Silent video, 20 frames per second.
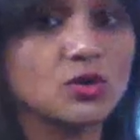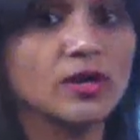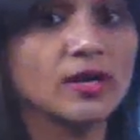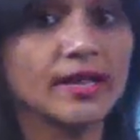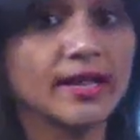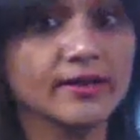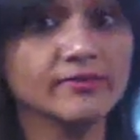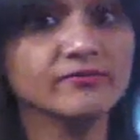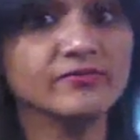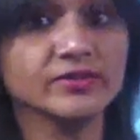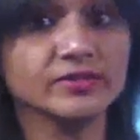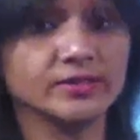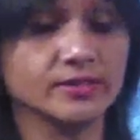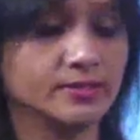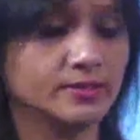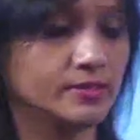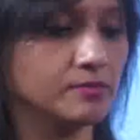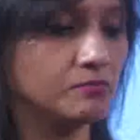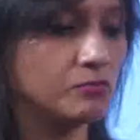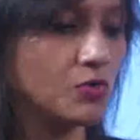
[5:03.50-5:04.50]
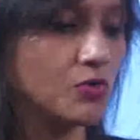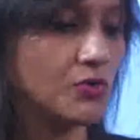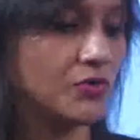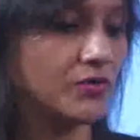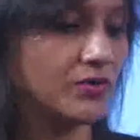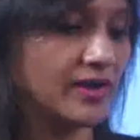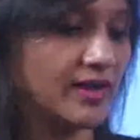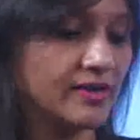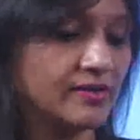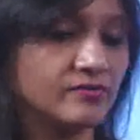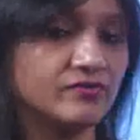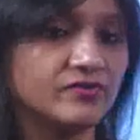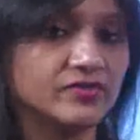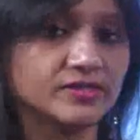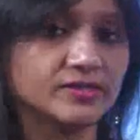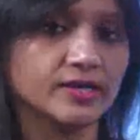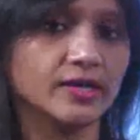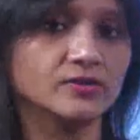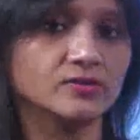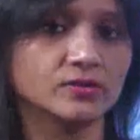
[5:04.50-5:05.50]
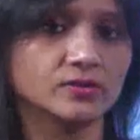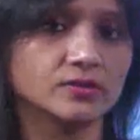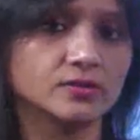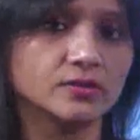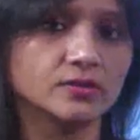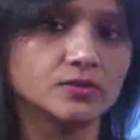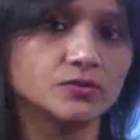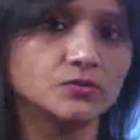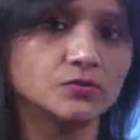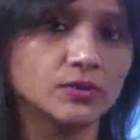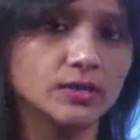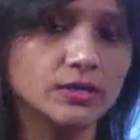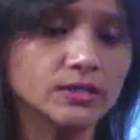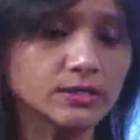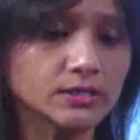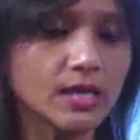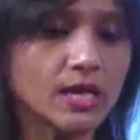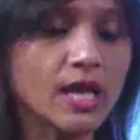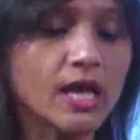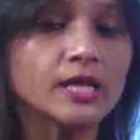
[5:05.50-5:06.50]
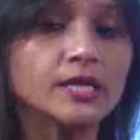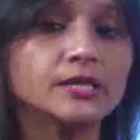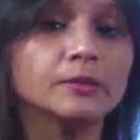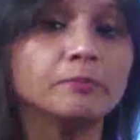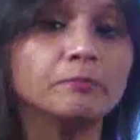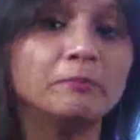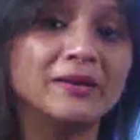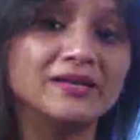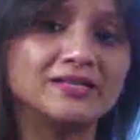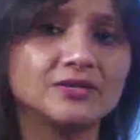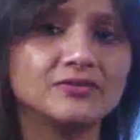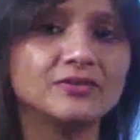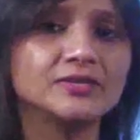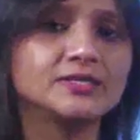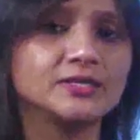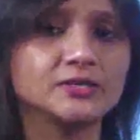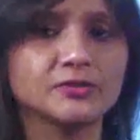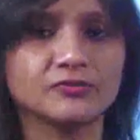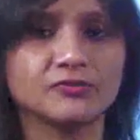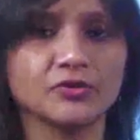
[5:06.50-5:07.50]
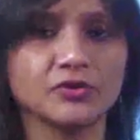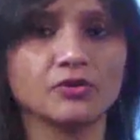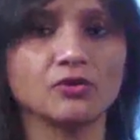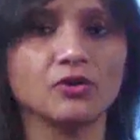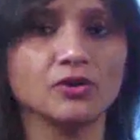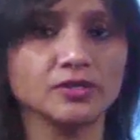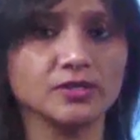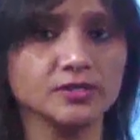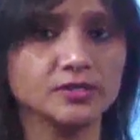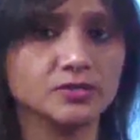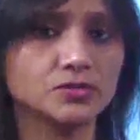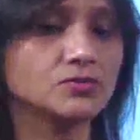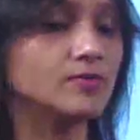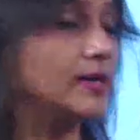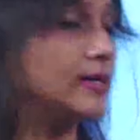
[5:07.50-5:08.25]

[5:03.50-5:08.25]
called emphasis. The more you emphasize on certain words, the better it is for your audience to